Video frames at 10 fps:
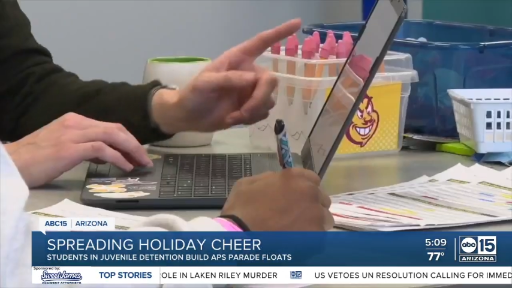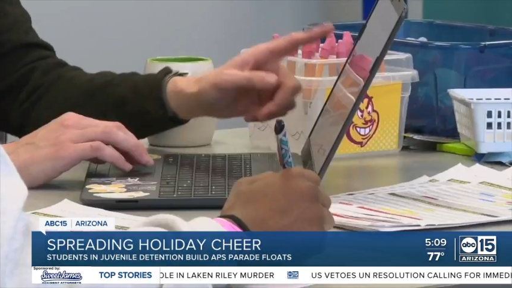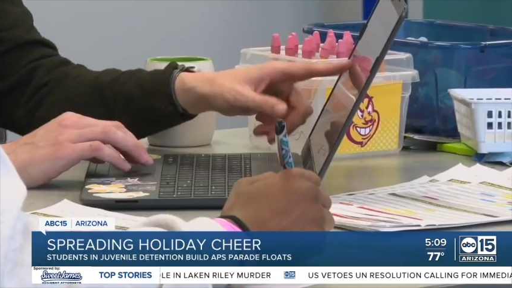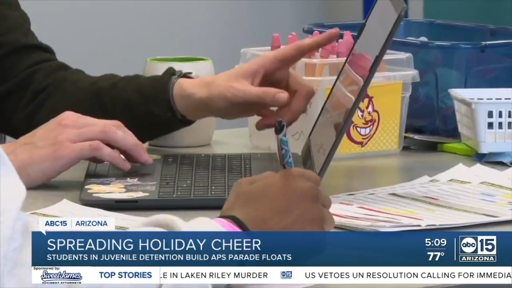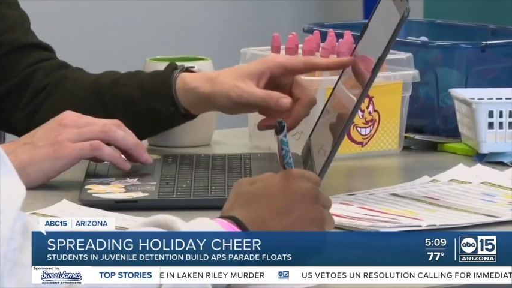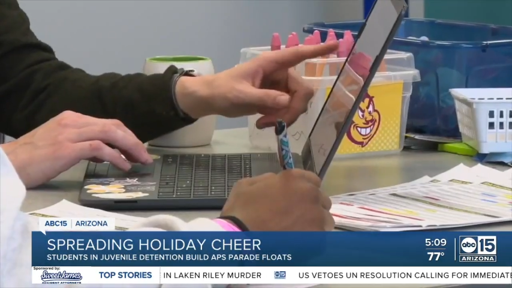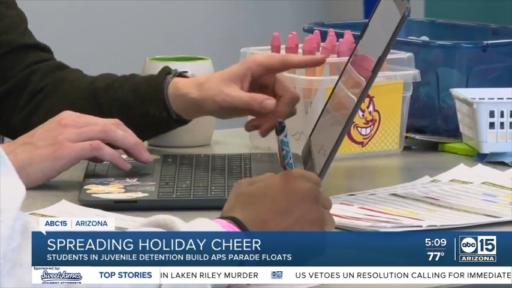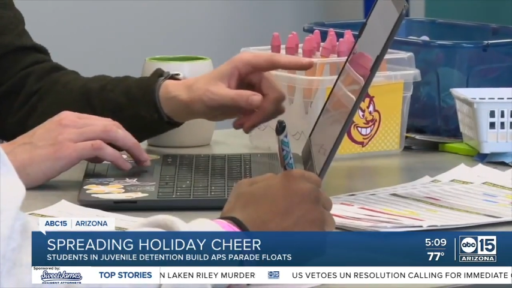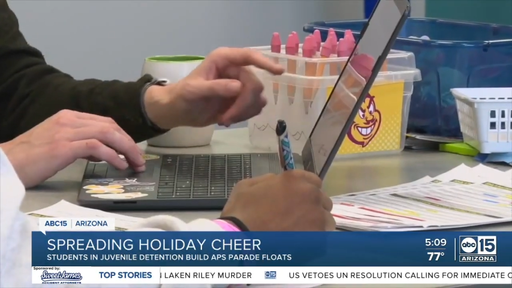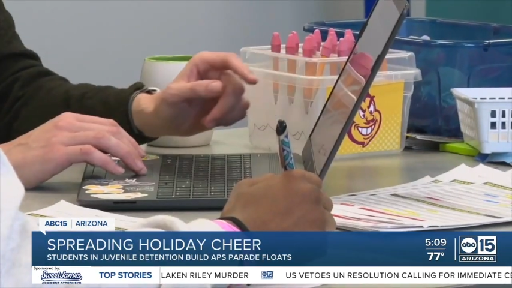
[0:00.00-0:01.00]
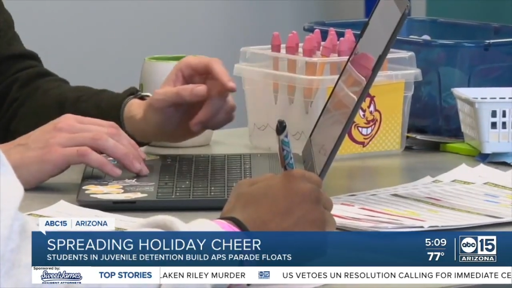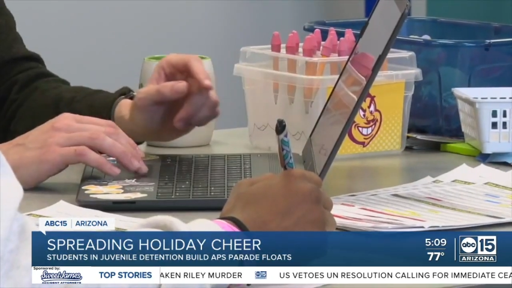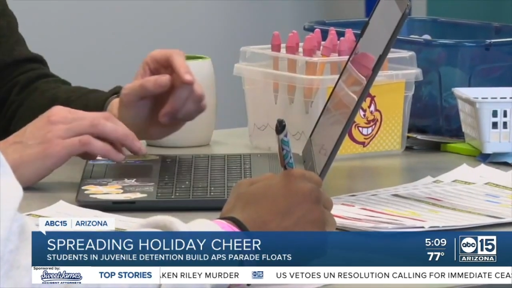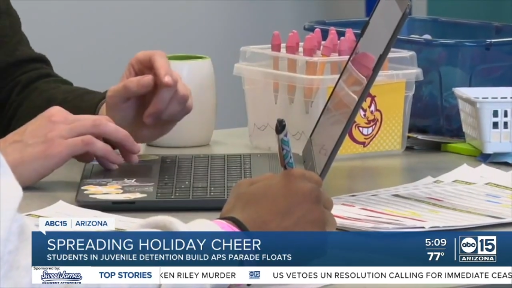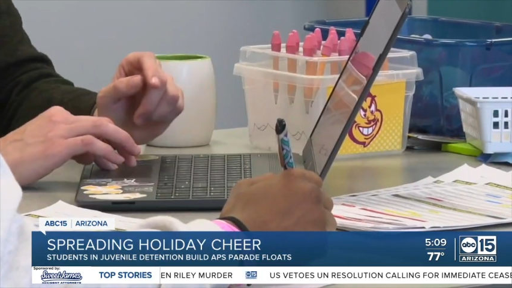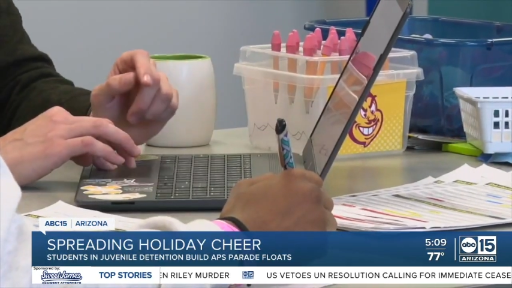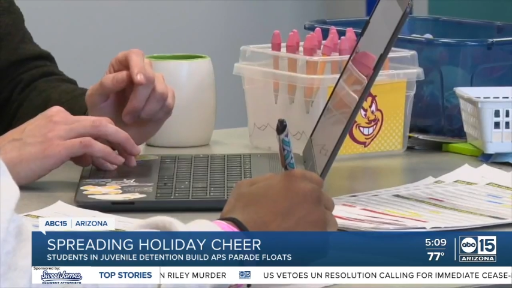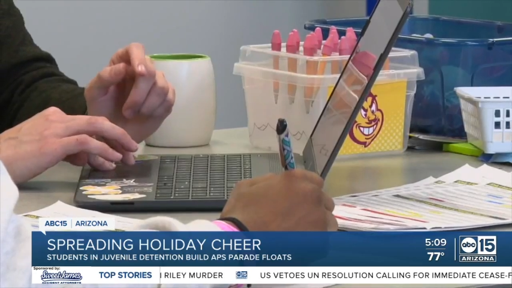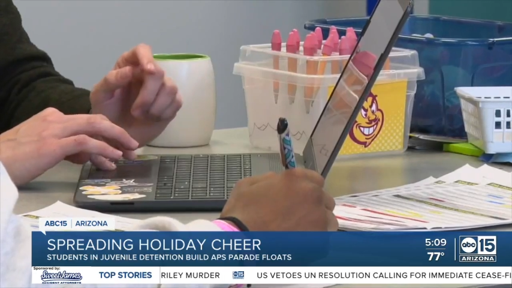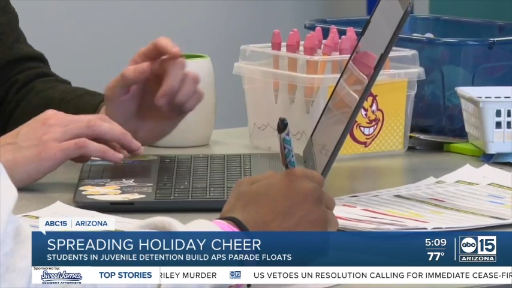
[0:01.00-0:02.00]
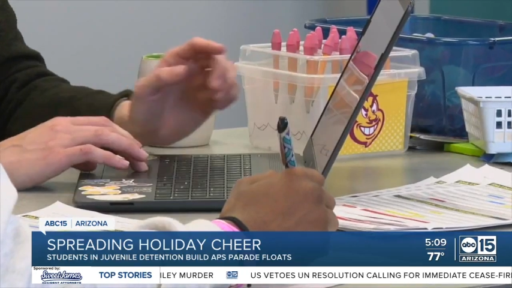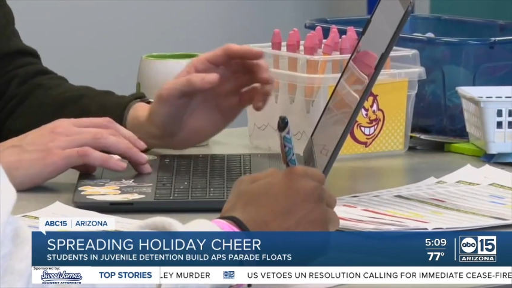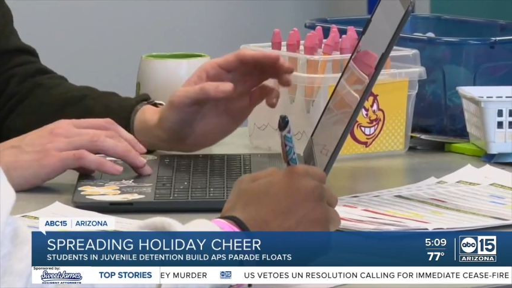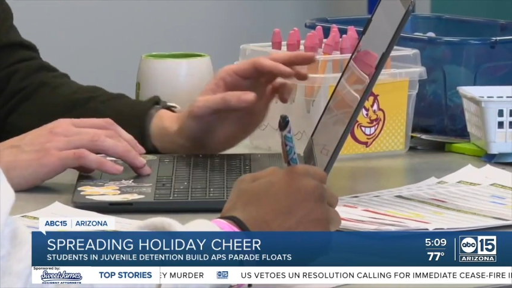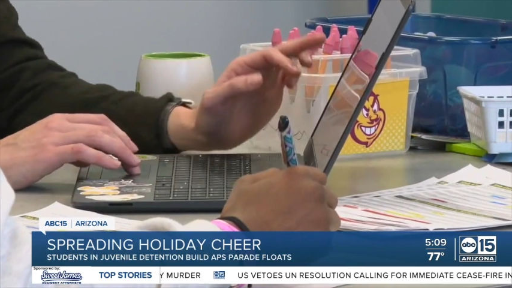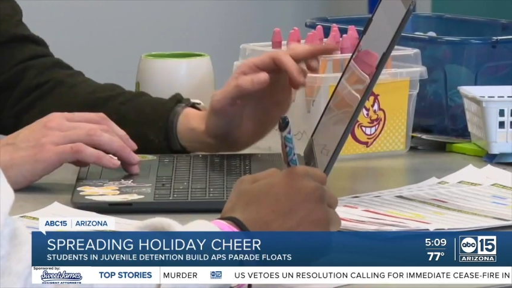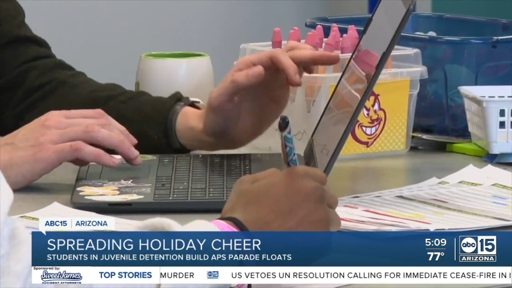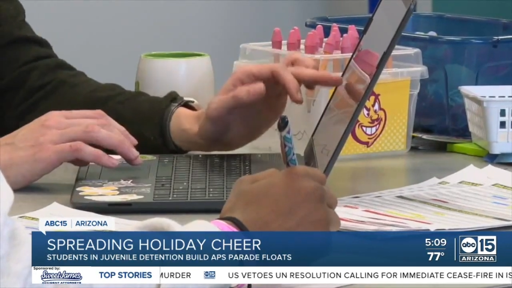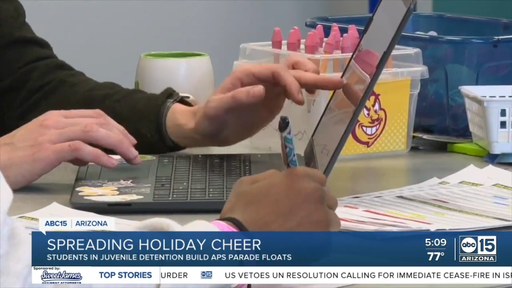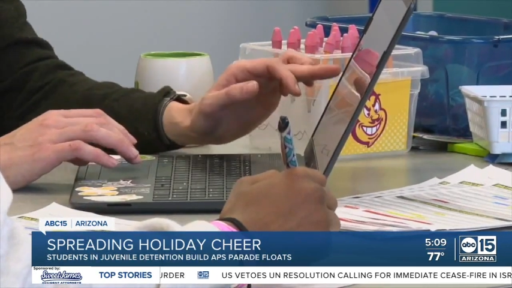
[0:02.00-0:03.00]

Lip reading: No face is visible, so there are no lips to read.